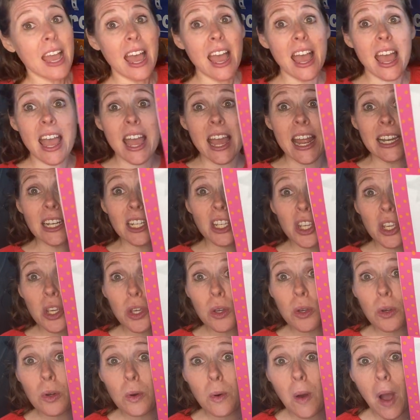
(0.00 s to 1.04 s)
N
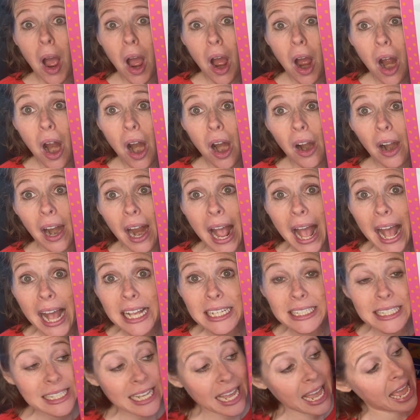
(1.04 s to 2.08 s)
Q R
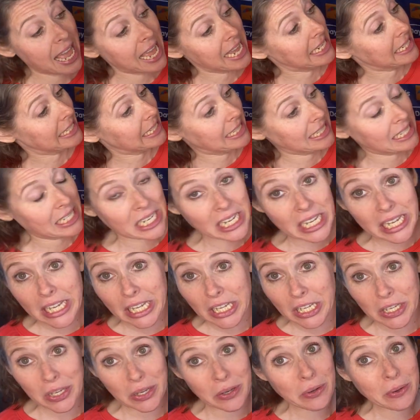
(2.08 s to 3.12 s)
S N T
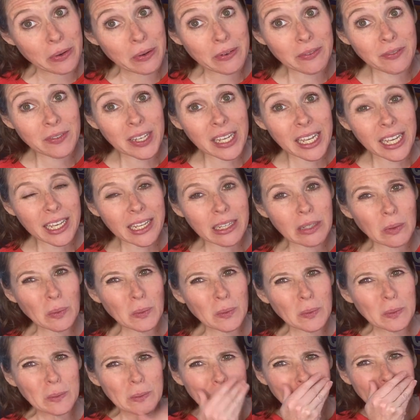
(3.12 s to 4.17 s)
U V. and T-U-V.
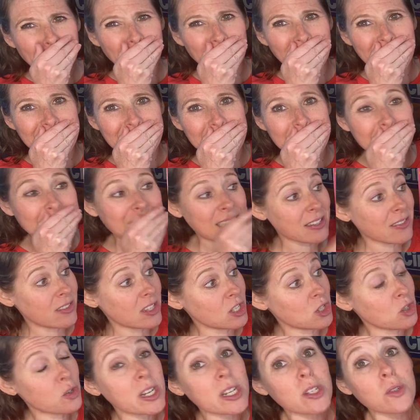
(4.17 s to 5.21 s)
Ooh,
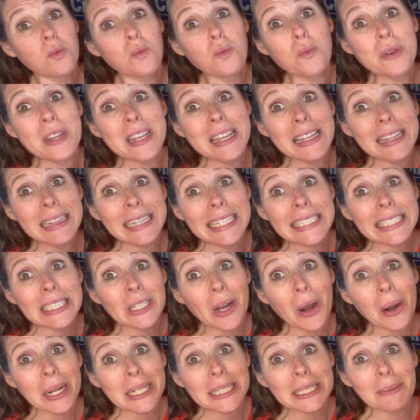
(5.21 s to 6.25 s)
This tree is really
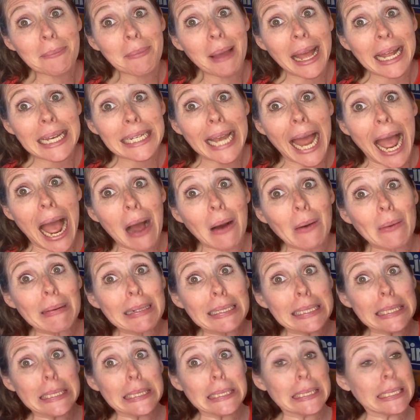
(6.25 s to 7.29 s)
starting to bend now.
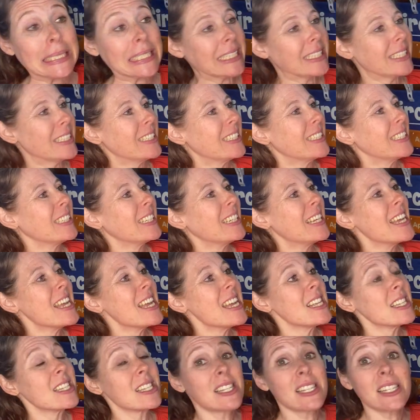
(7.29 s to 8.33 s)

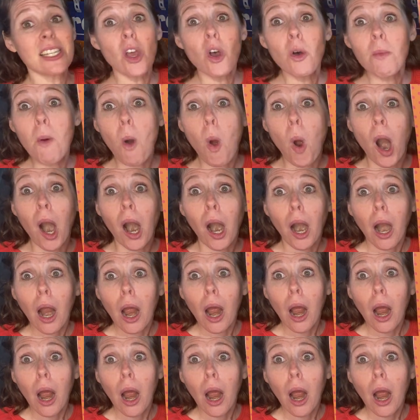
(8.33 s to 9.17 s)
Still more.